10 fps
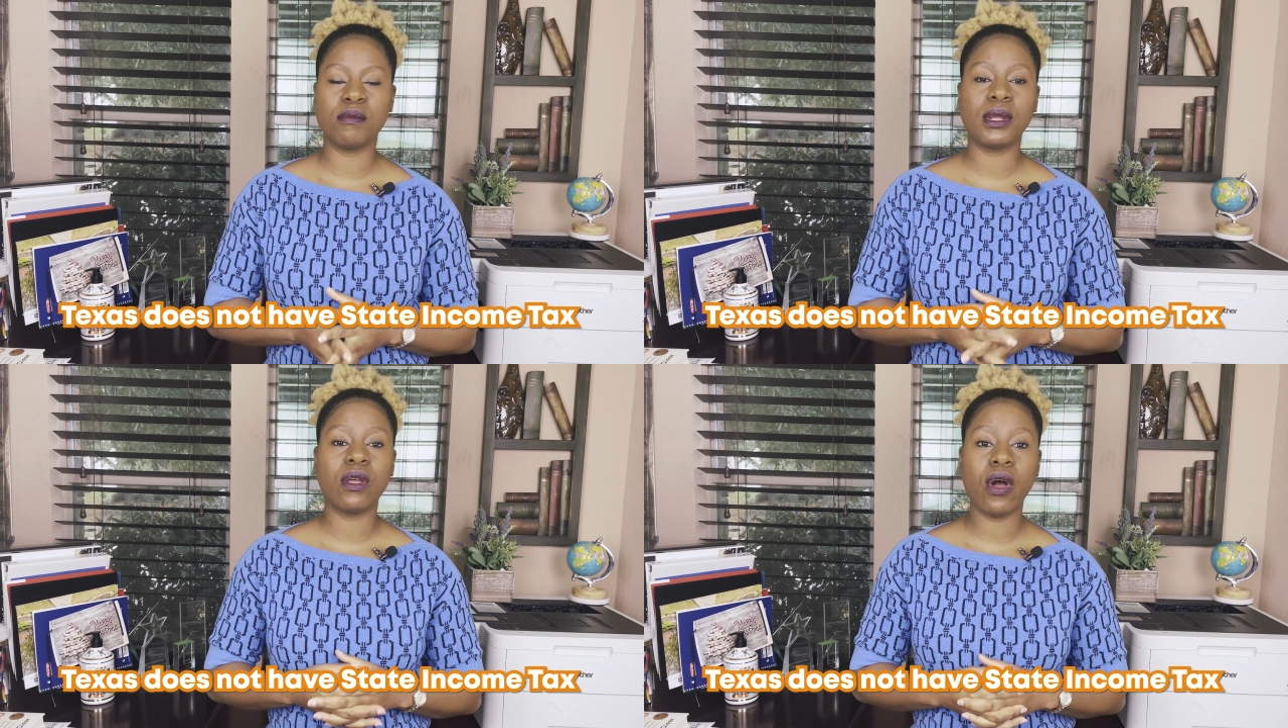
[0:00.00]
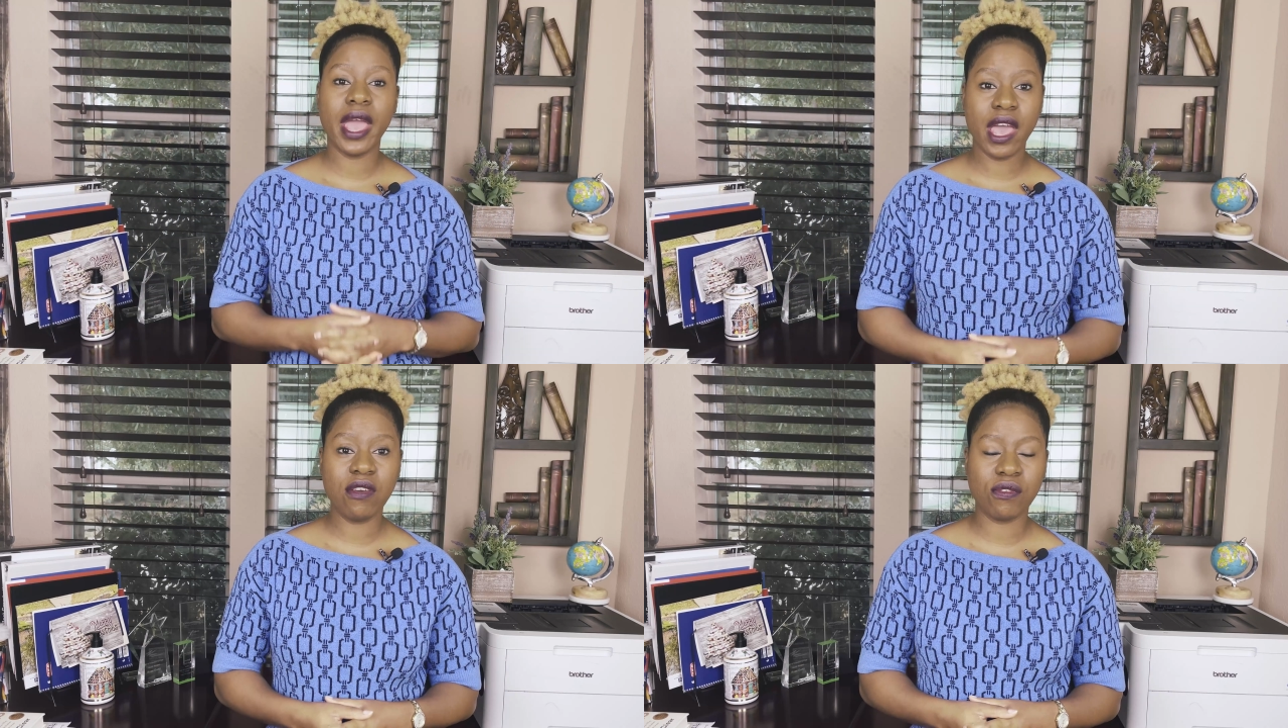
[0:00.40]
but
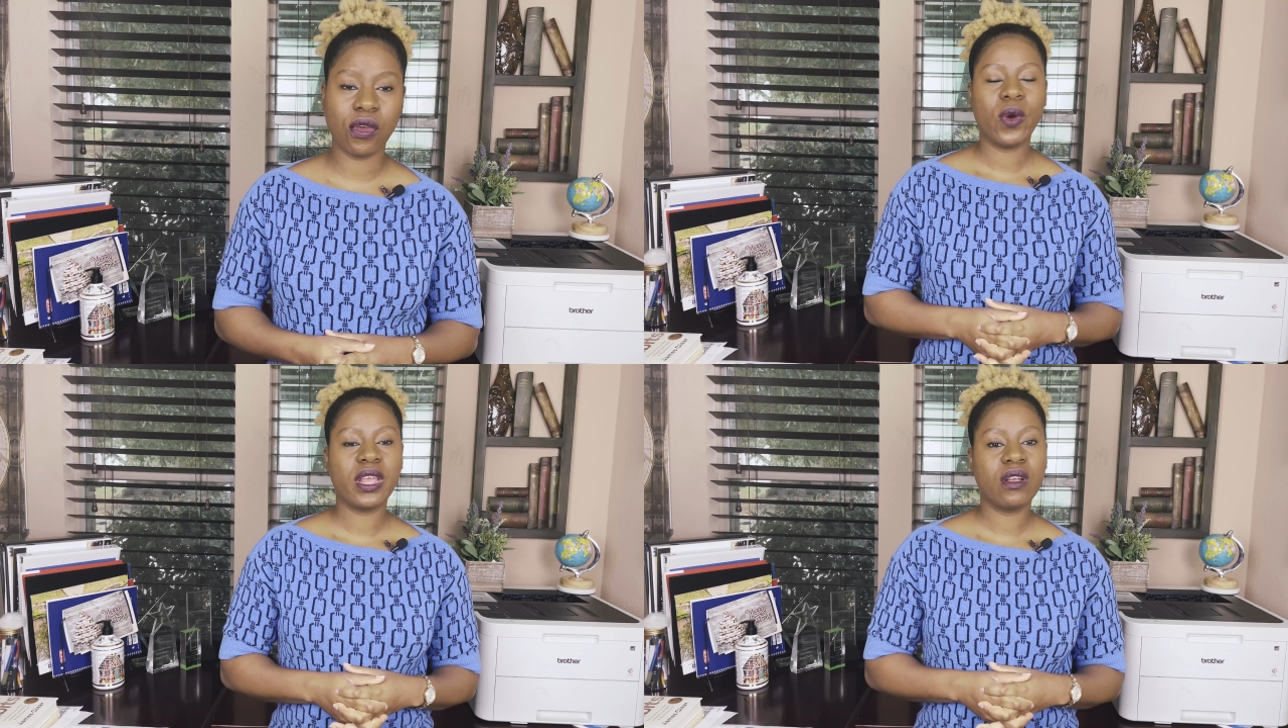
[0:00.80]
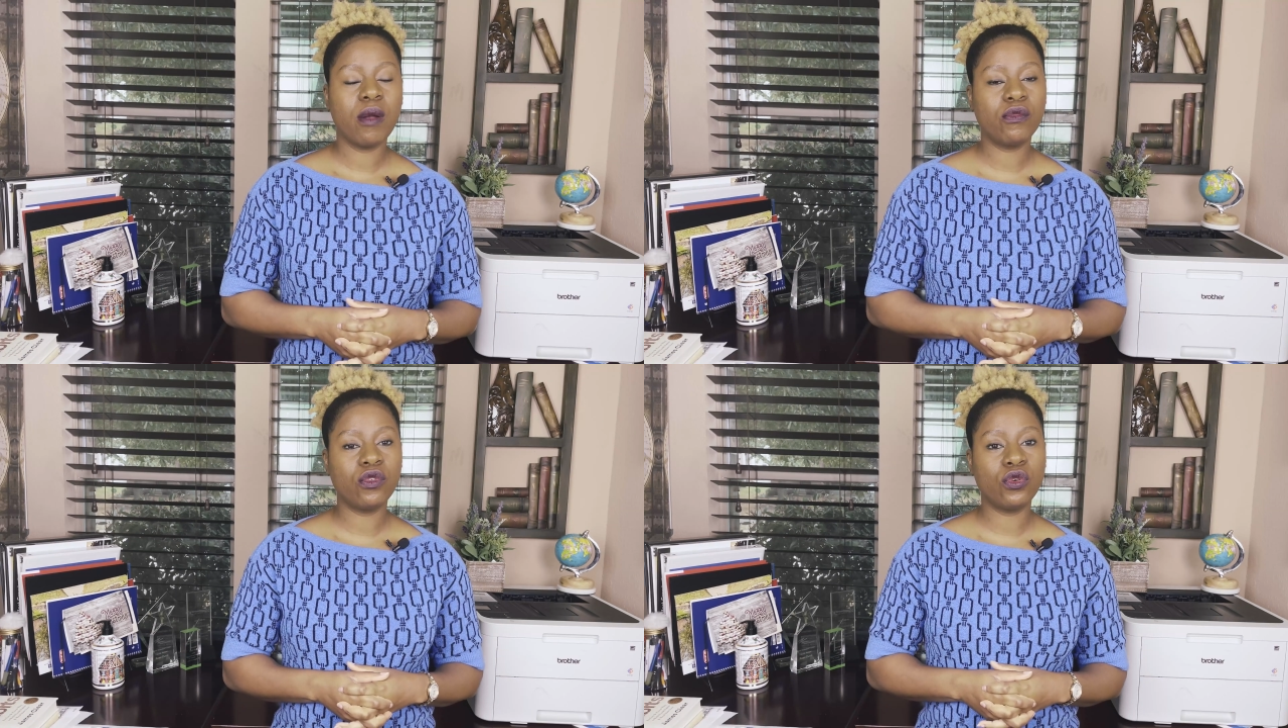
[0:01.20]
however, when it
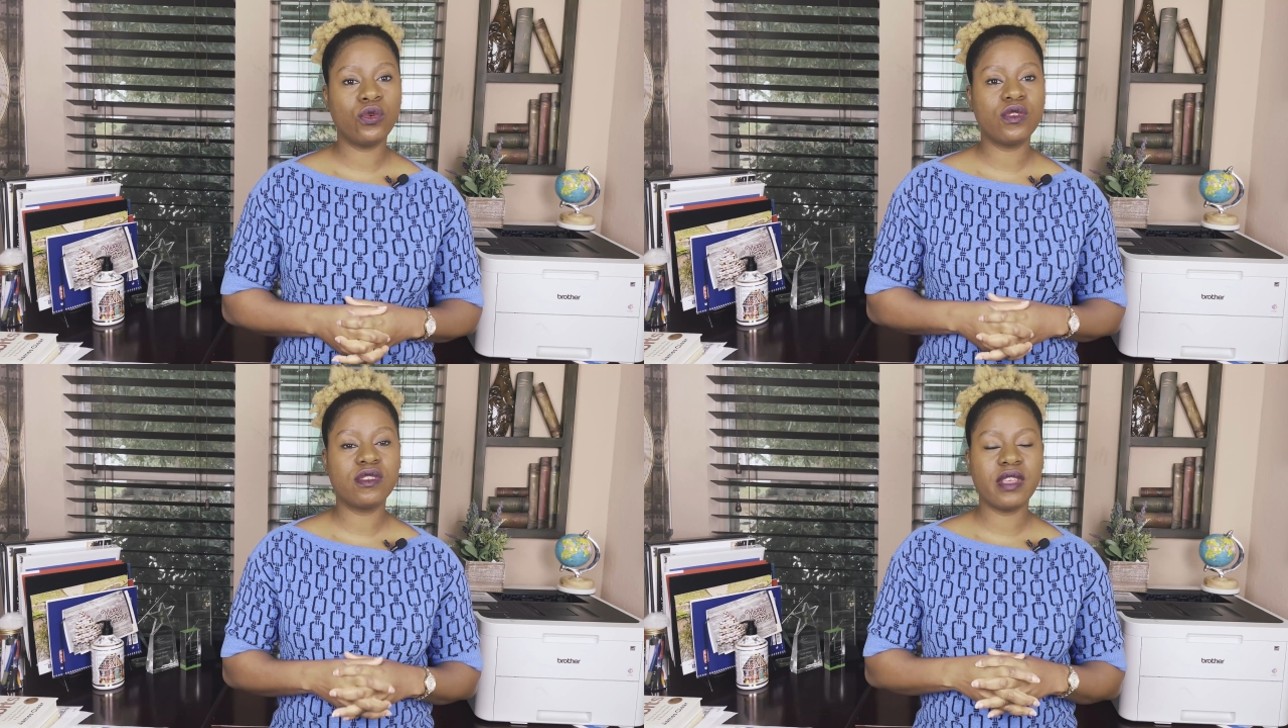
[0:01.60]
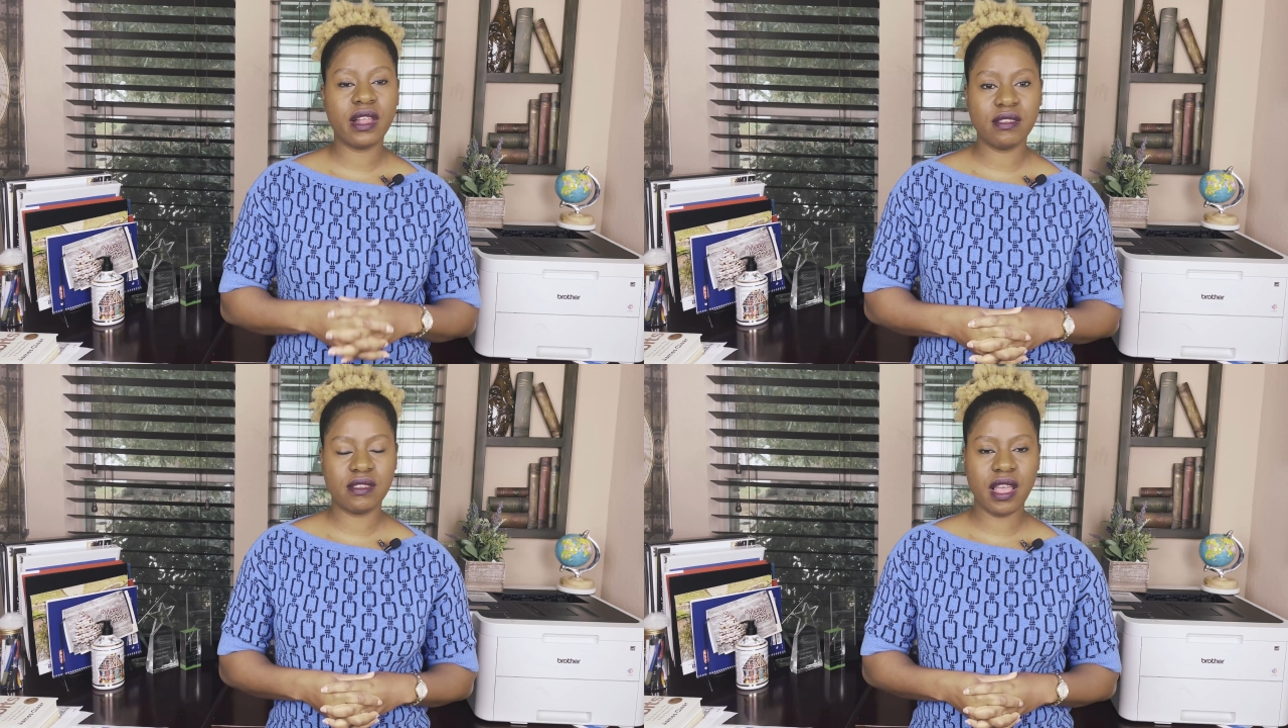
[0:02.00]
comes to
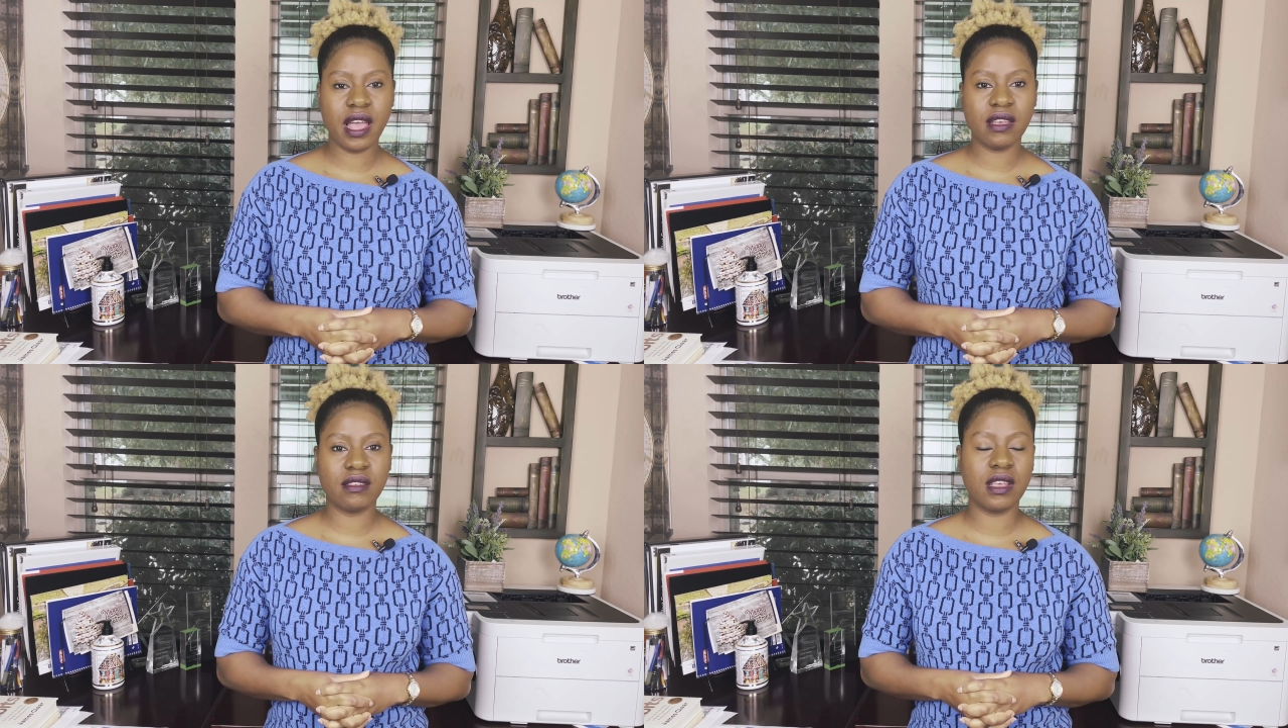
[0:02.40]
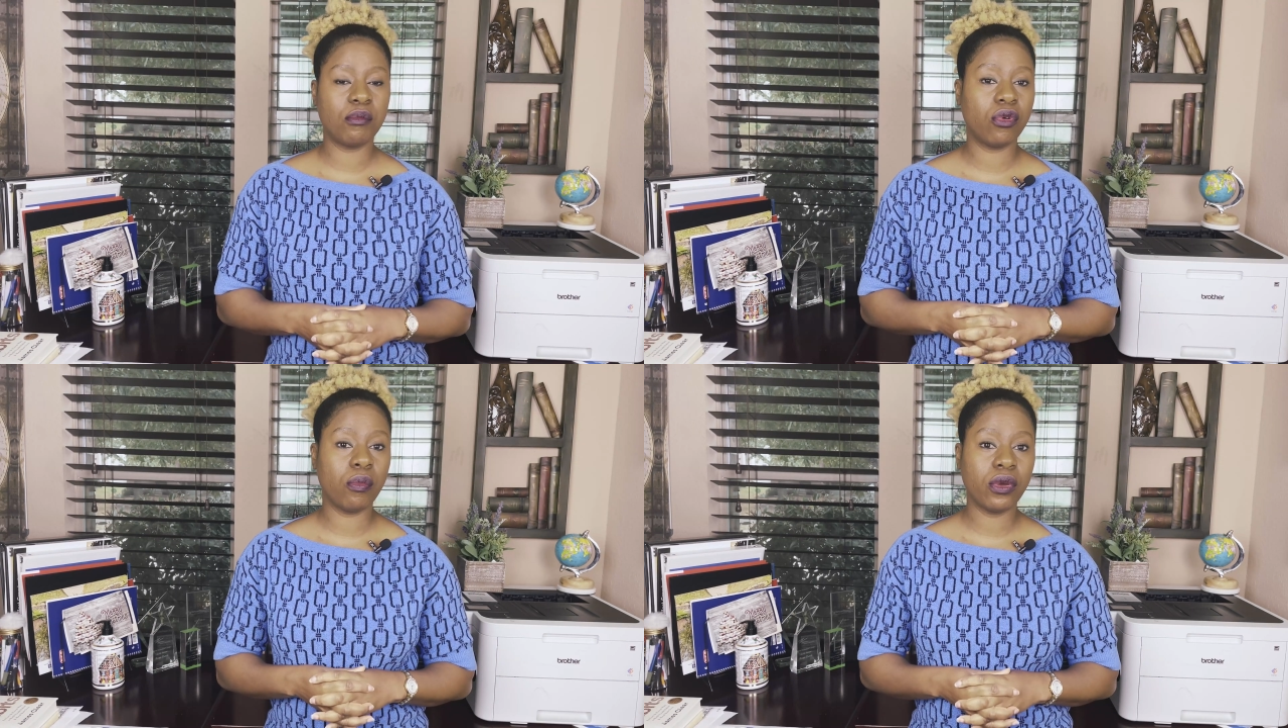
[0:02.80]
sales tax and
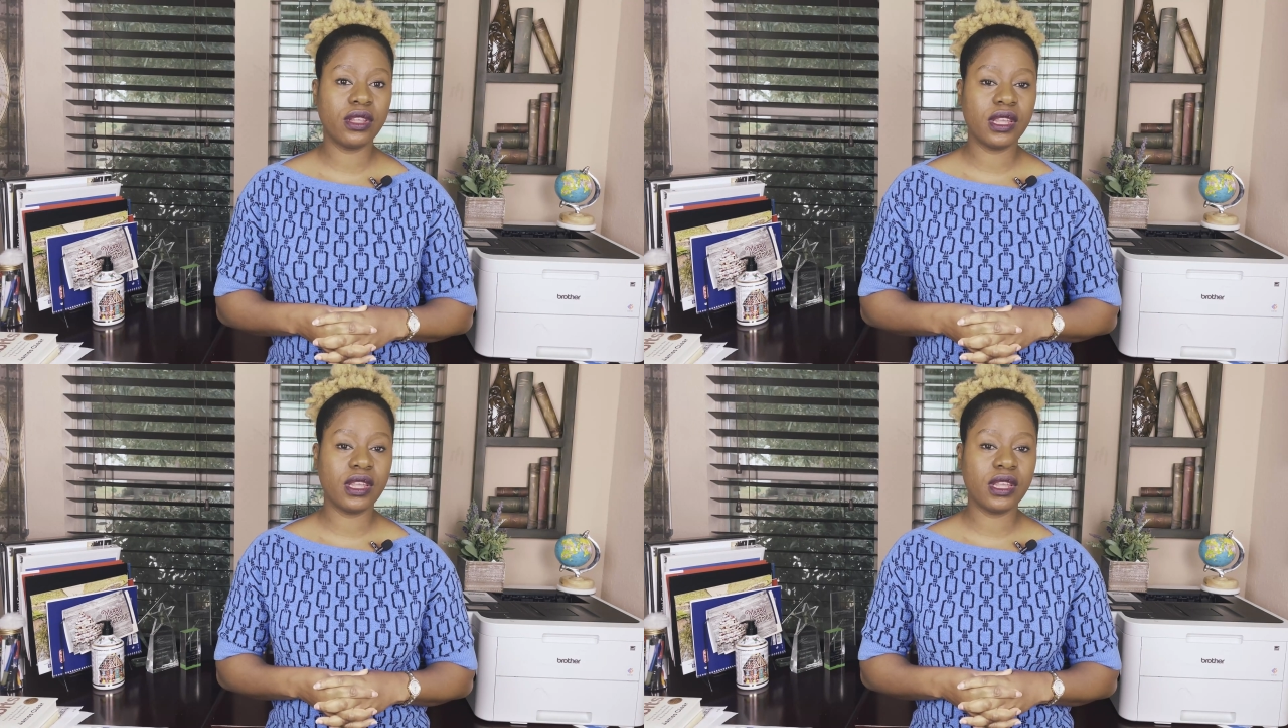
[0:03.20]
property